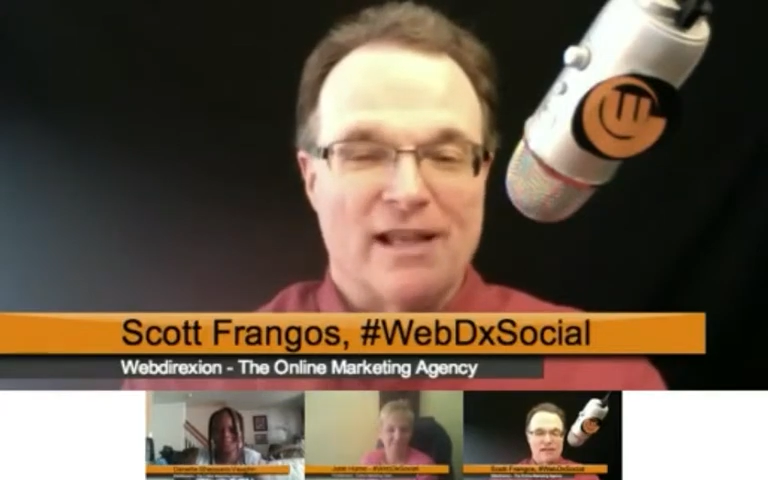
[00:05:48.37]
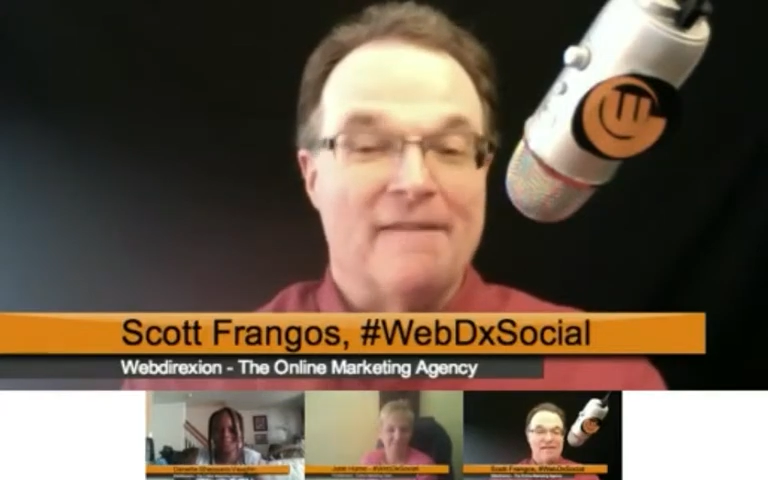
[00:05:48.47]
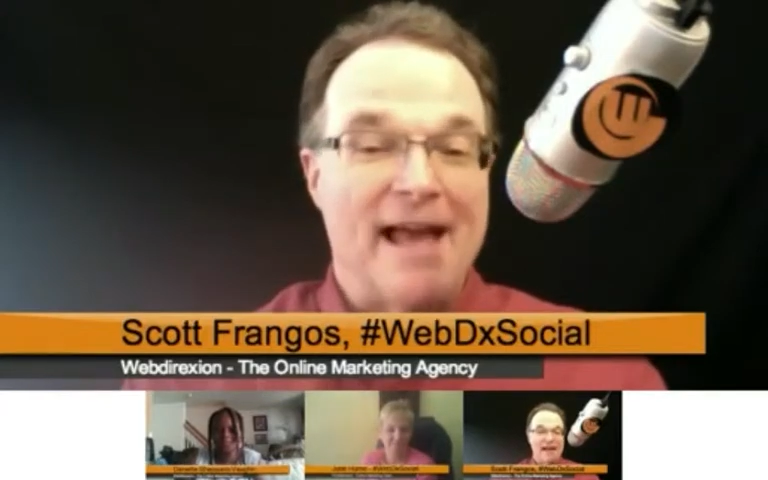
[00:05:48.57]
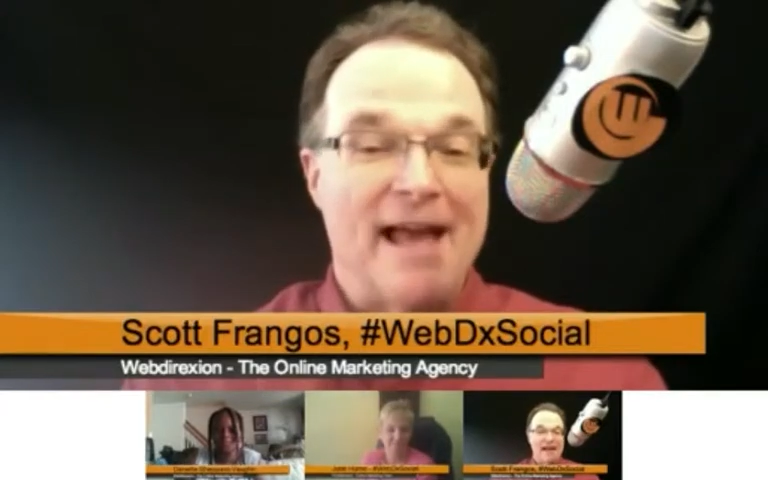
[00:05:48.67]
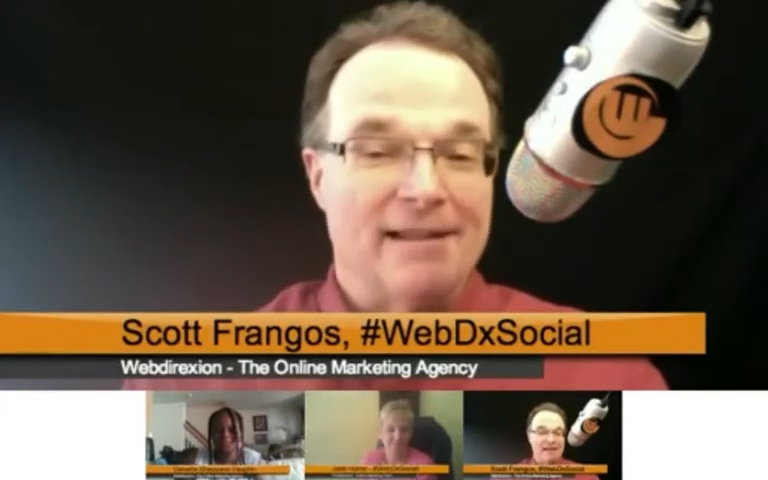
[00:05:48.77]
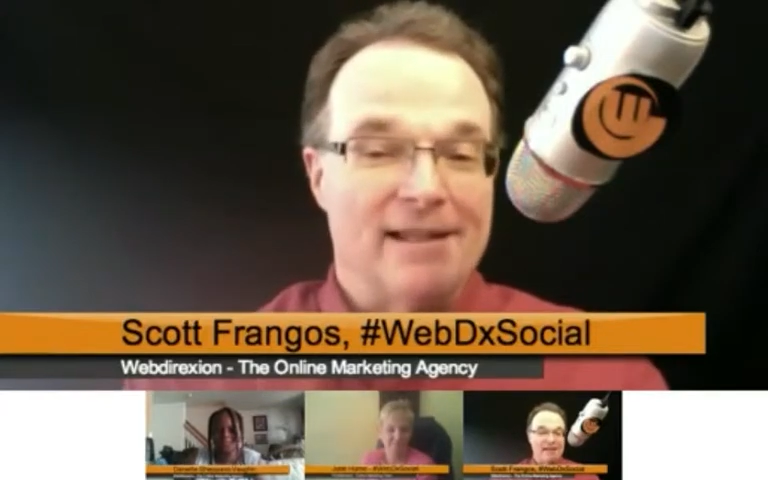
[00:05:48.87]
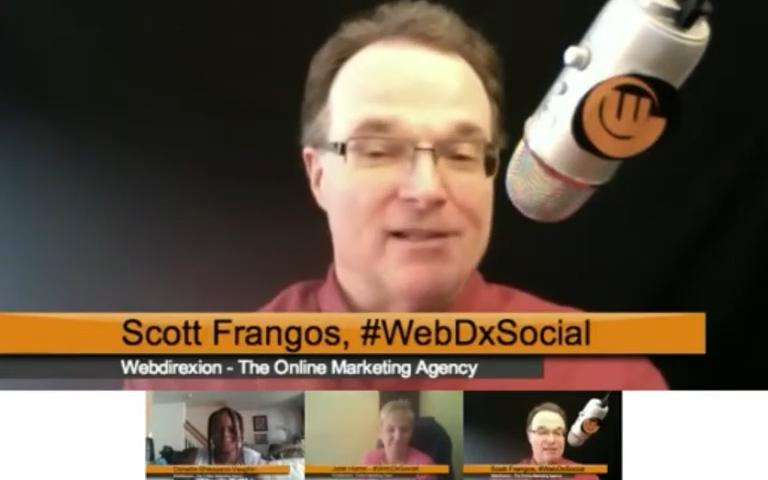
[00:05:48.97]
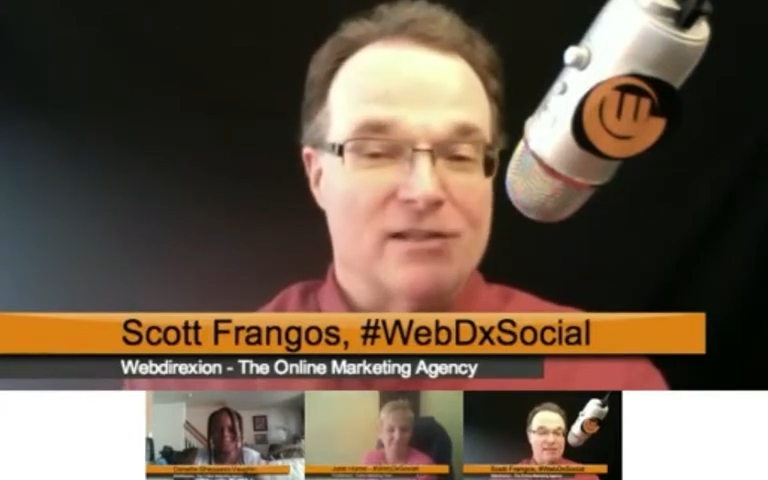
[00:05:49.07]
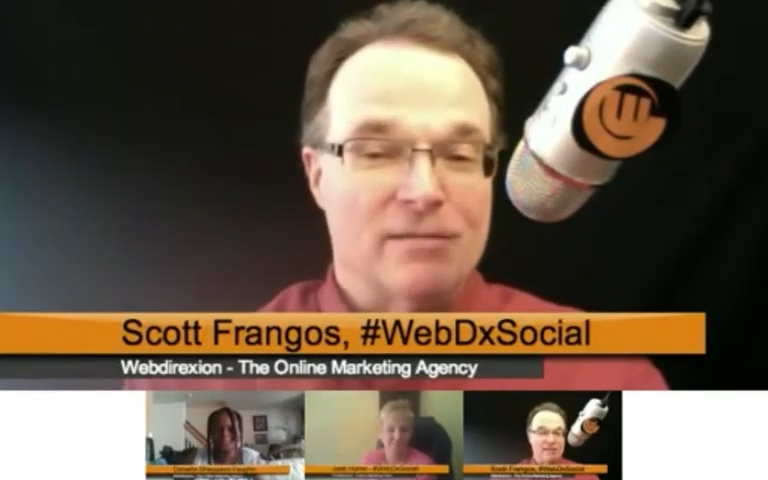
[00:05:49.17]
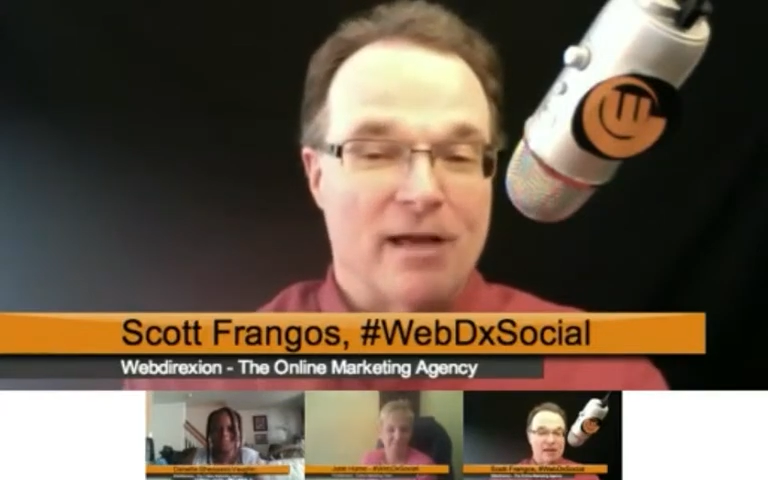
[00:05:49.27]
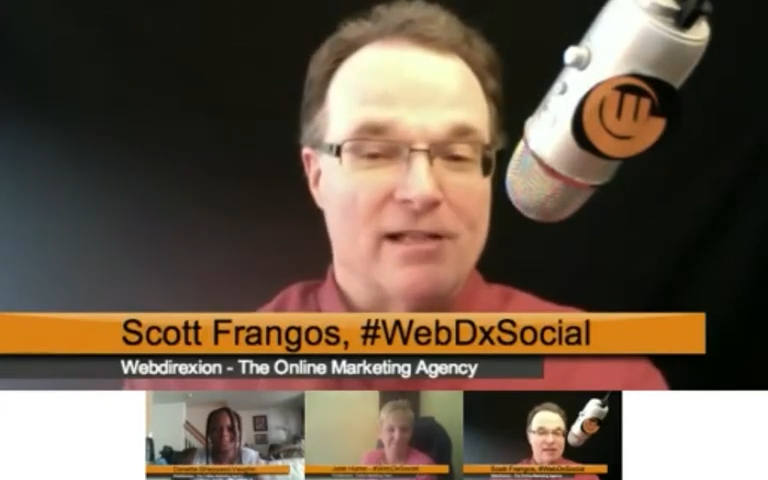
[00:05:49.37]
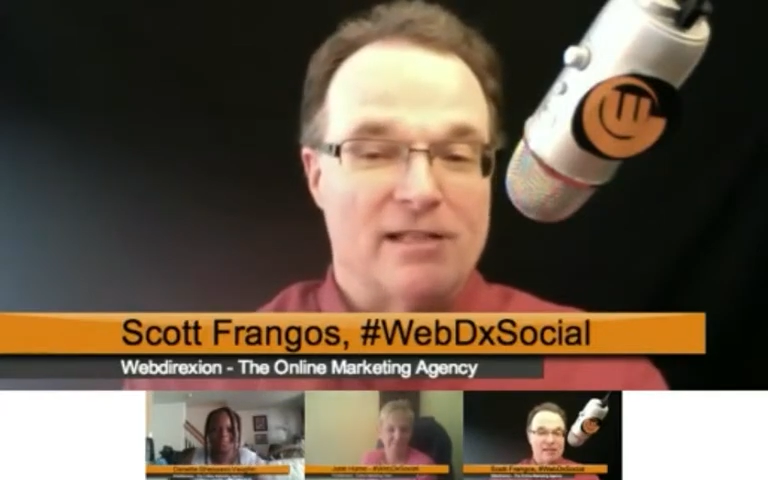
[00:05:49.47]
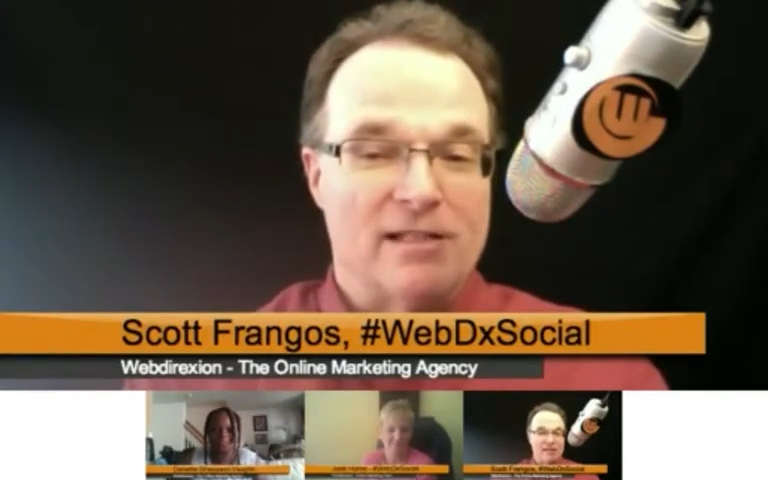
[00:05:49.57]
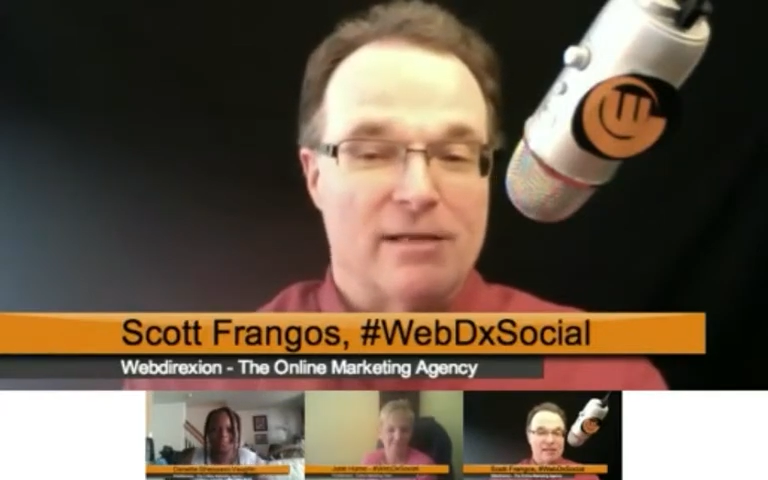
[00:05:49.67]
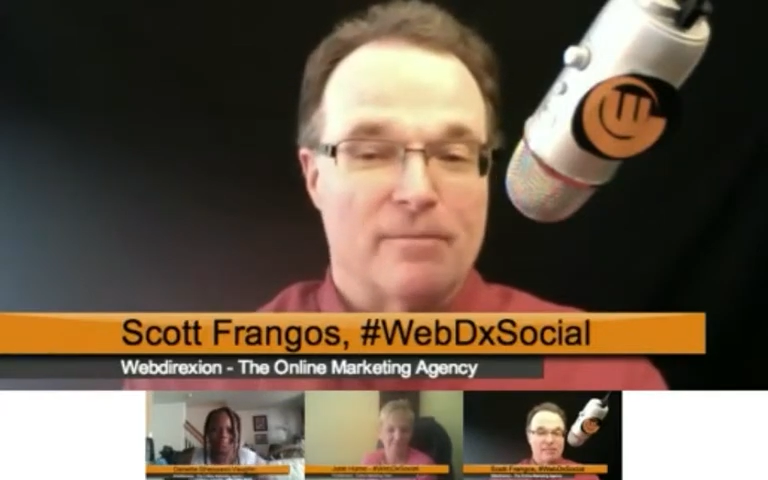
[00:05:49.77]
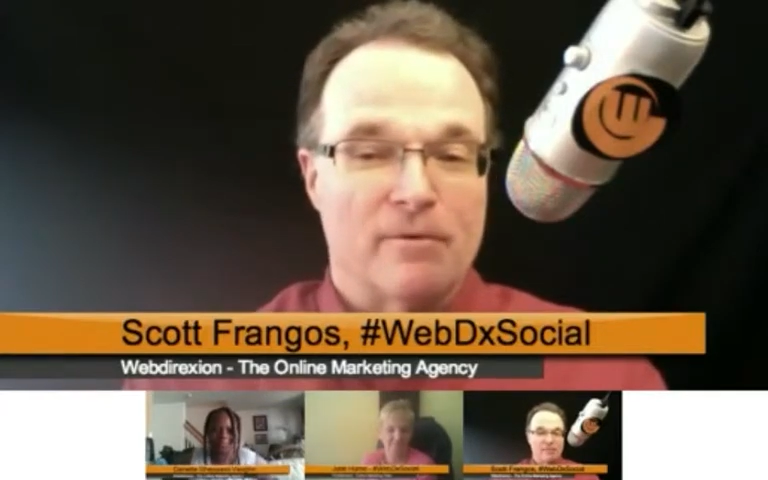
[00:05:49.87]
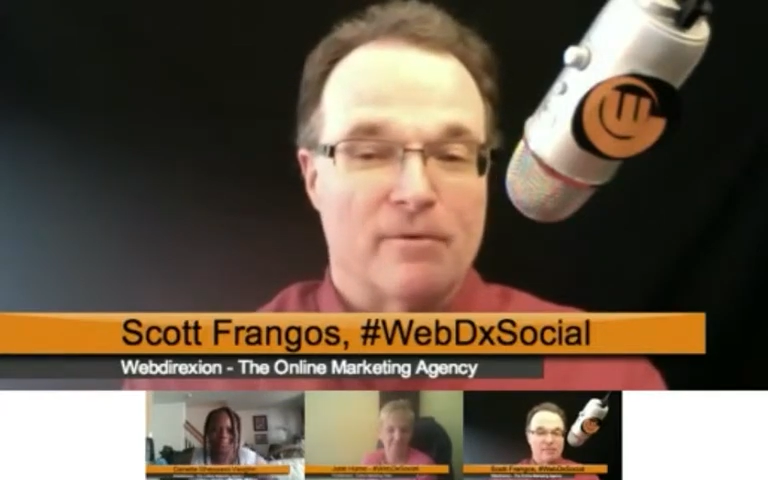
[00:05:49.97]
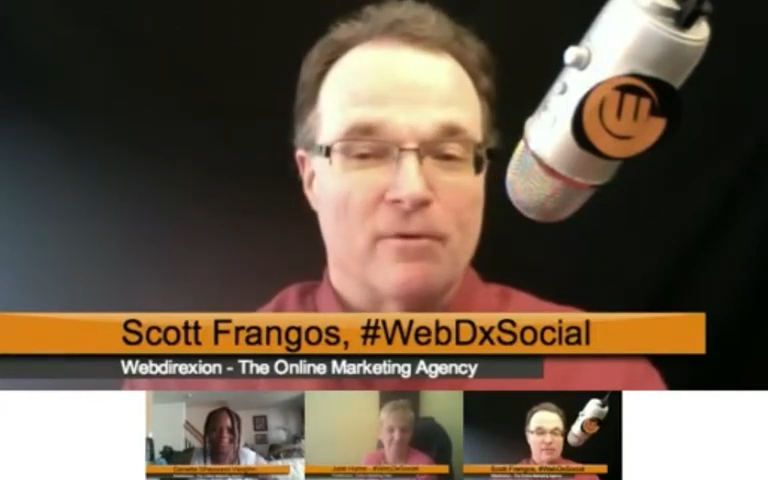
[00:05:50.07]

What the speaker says: and that leads to my tip,